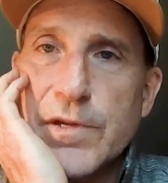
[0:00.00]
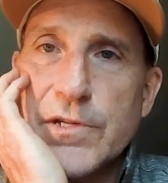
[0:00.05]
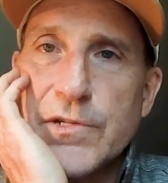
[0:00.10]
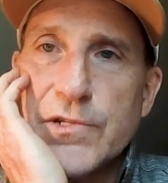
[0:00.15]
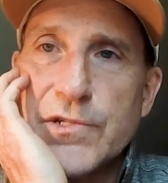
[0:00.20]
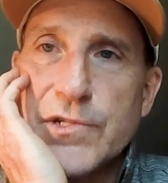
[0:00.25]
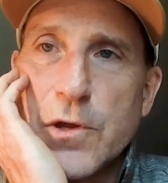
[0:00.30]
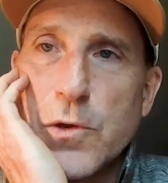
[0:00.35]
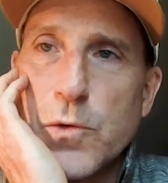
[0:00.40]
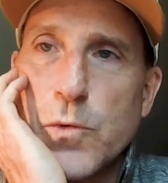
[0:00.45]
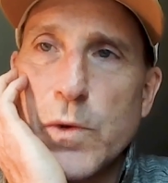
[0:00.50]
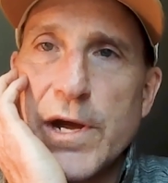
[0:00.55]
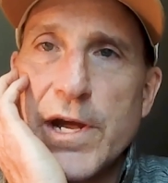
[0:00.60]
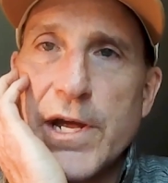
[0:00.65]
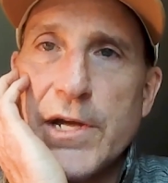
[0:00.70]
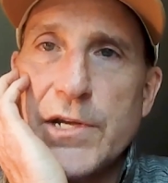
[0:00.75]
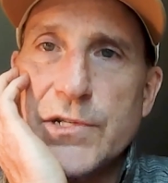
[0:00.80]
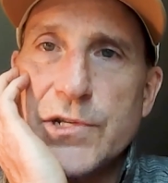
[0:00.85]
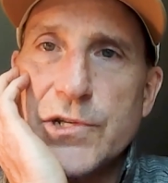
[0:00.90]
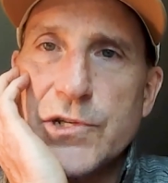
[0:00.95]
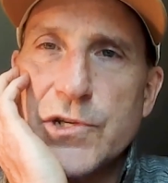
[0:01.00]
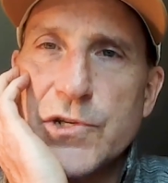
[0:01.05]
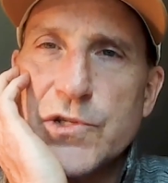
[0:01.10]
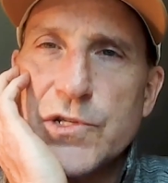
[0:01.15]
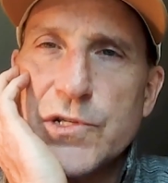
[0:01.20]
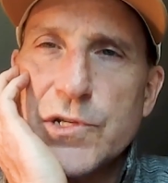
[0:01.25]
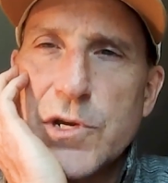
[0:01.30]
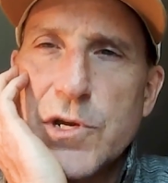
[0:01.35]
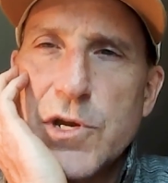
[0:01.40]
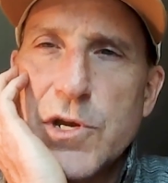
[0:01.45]
in subtle ways, and
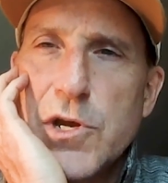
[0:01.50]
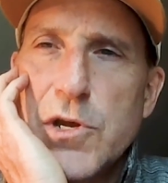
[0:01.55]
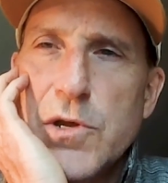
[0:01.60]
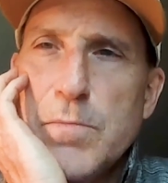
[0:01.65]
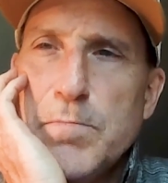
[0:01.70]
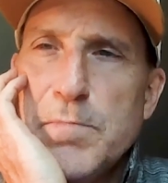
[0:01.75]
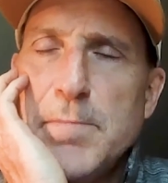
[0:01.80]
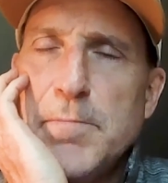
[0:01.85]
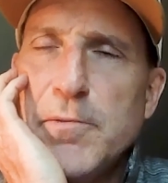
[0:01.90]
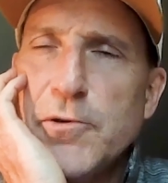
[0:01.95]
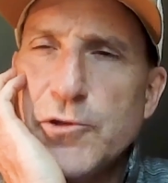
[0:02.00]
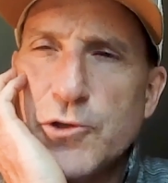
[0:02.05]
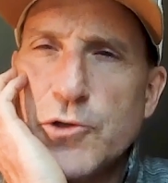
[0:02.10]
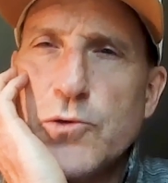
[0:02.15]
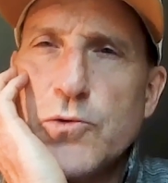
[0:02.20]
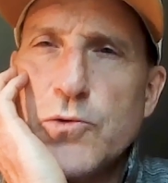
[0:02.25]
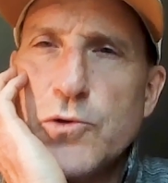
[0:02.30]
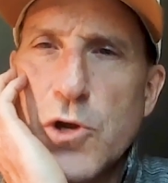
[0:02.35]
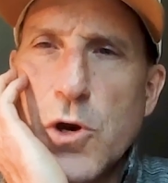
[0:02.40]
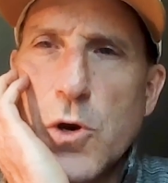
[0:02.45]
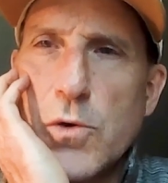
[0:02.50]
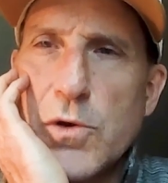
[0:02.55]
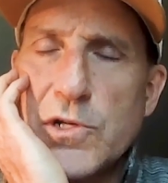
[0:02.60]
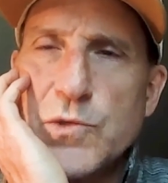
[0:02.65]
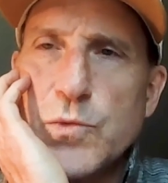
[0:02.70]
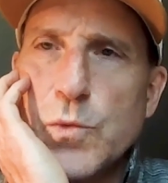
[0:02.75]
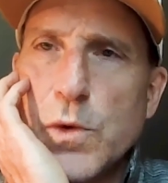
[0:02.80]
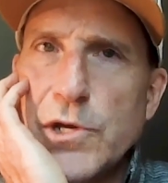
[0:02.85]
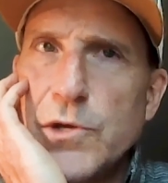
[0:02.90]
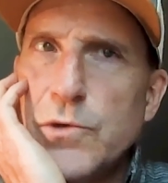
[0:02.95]
just people do
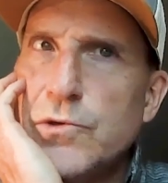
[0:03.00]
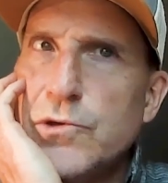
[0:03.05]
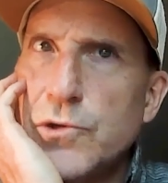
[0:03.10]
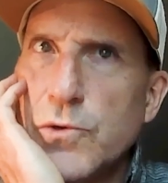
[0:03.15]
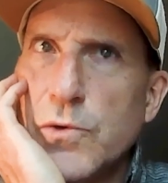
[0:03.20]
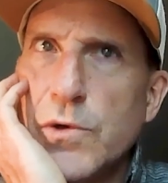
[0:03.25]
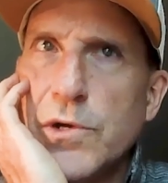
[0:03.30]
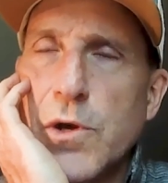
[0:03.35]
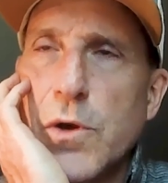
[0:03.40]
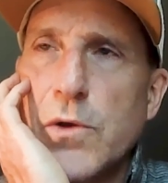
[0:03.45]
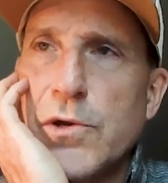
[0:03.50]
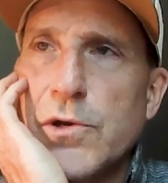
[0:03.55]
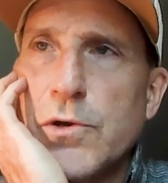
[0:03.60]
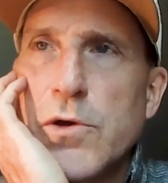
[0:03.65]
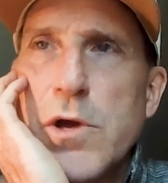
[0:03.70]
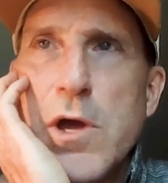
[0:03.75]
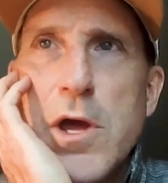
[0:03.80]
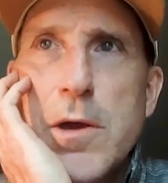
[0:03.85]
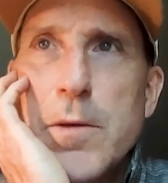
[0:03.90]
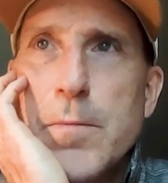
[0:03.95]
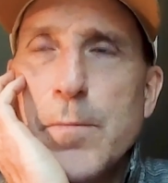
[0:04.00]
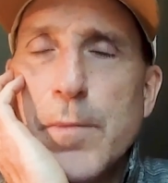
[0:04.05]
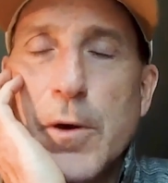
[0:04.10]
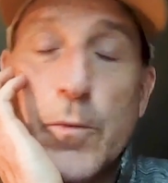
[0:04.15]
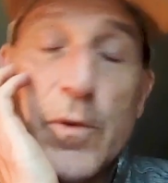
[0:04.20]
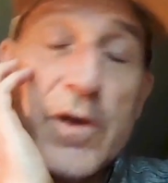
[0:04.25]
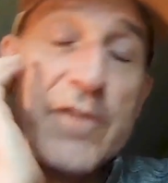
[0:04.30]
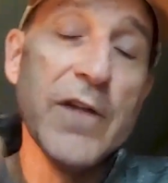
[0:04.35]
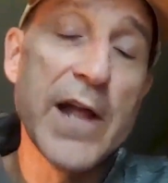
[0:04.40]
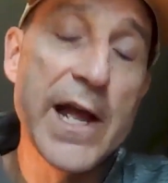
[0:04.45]
notice what you do and don't do,
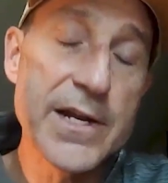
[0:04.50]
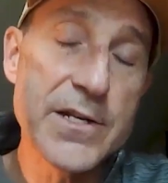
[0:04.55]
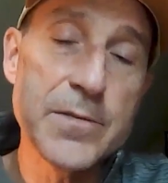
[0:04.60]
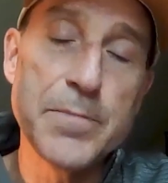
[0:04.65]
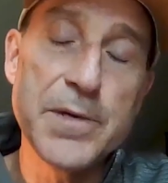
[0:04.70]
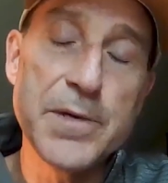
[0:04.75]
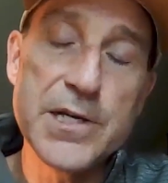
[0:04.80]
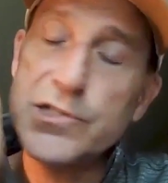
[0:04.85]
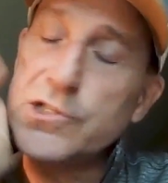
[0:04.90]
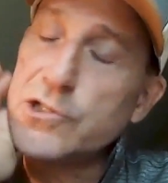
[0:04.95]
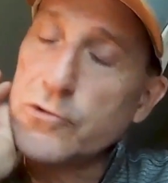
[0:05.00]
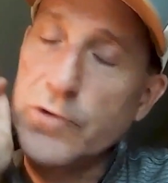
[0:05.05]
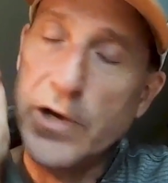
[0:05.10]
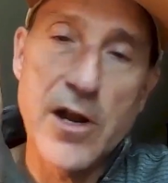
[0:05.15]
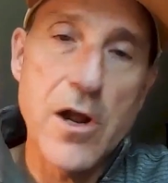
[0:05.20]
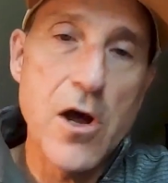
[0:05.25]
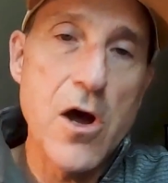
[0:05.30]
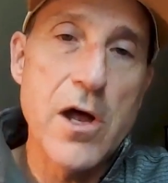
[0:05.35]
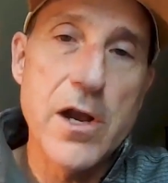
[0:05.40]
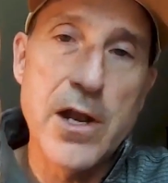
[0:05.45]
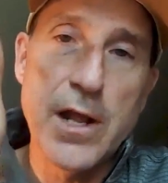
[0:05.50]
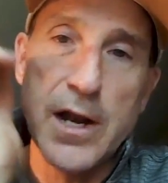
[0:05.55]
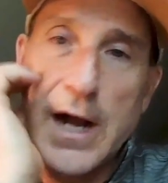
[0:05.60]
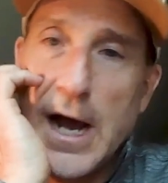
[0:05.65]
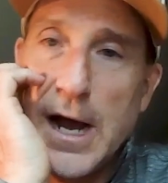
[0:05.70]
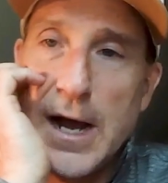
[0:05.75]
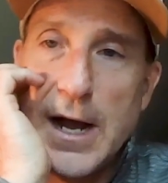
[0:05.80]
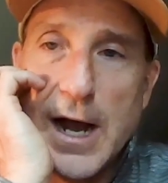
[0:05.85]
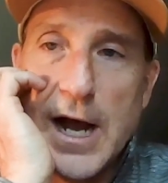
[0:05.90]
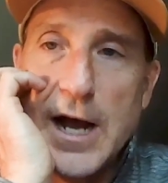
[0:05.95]
but we'd like to be straight on it.
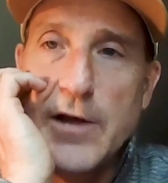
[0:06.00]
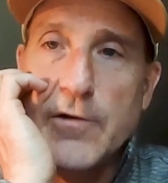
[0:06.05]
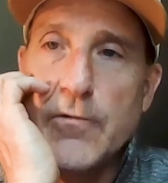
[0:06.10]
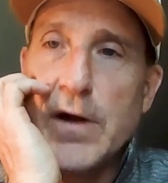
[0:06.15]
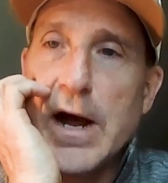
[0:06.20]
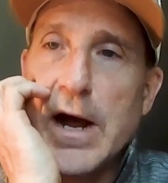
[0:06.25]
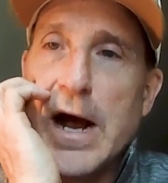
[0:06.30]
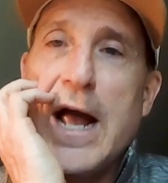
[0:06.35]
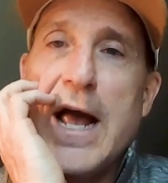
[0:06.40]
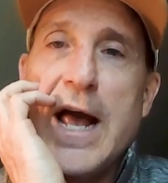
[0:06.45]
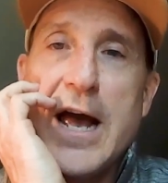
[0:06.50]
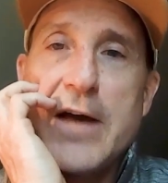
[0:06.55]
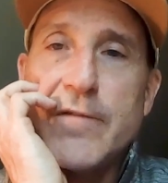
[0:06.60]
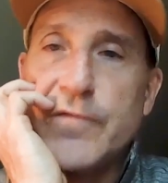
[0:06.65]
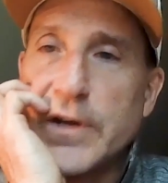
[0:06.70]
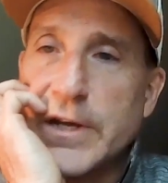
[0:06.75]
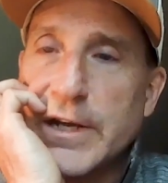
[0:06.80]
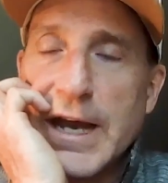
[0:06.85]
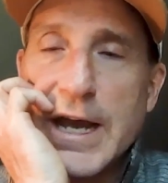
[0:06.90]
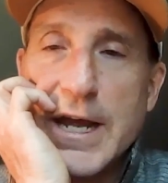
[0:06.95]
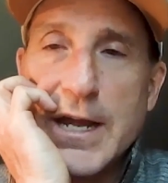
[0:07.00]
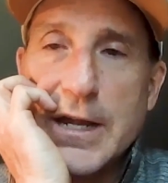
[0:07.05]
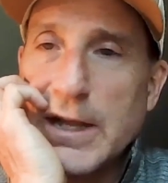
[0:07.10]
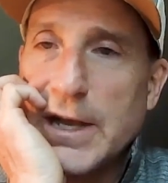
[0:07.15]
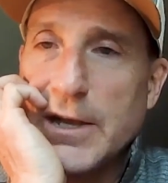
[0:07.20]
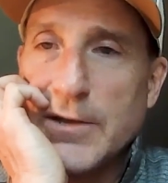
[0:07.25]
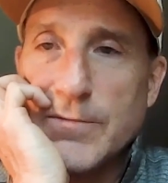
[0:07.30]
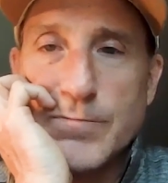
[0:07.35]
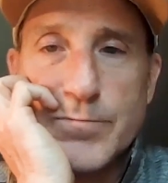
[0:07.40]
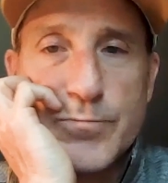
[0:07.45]
I advocate,
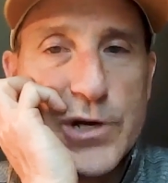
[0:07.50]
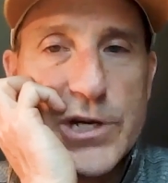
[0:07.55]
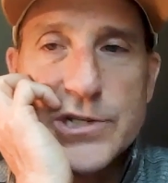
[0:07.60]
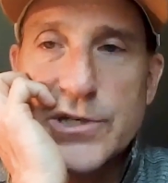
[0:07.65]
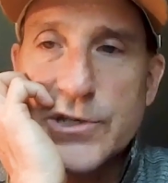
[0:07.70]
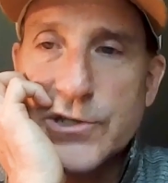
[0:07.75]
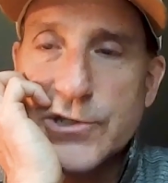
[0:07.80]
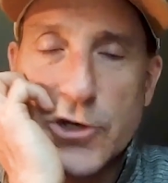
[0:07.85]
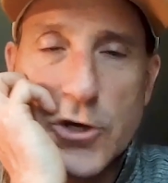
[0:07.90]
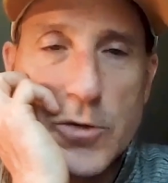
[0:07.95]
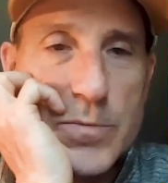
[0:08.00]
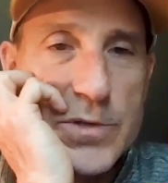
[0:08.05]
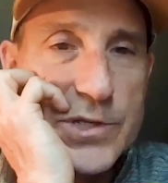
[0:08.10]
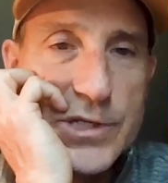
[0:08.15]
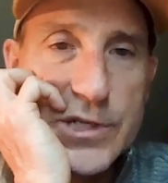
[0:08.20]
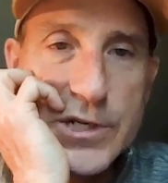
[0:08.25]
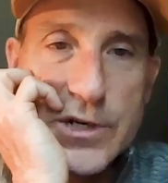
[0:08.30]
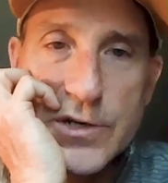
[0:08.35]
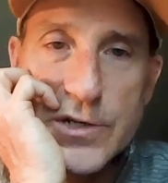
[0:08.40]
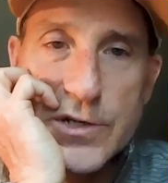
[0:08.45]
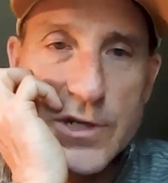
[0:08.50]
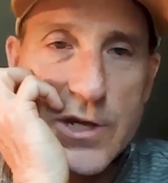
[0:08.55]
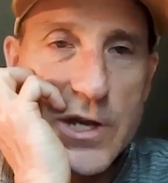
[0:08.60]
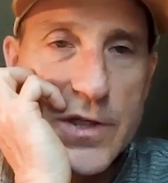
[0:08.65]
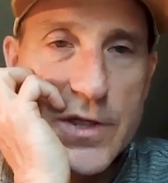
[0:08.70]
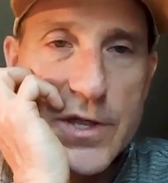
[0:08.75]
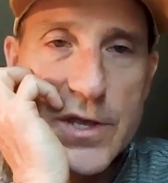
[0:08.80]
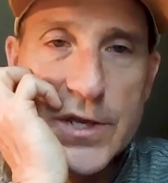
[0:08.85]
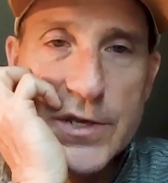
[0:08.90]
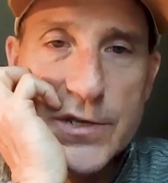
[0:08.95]
like, preach a sermon series
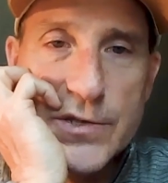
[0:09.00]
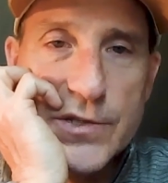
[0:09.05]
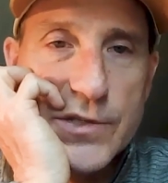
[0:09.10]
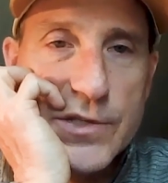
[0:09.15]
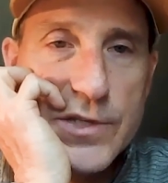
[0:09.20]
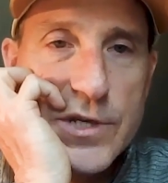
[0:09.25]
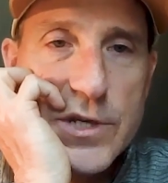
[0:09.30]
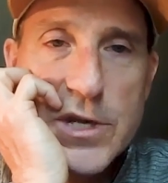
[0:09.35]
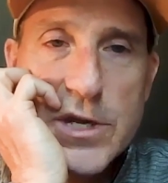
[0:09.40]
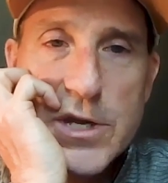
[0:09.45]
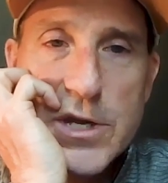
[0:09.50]
on this,